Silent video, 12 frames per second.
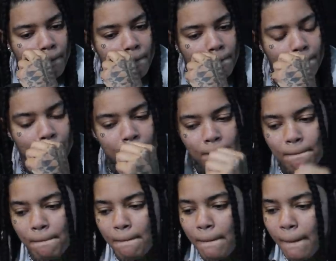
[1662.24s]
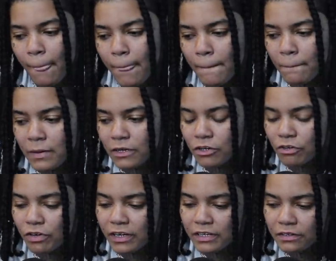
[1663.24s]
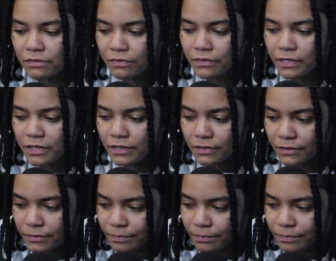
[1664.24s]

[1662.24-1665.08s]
Mm, my greatest fear.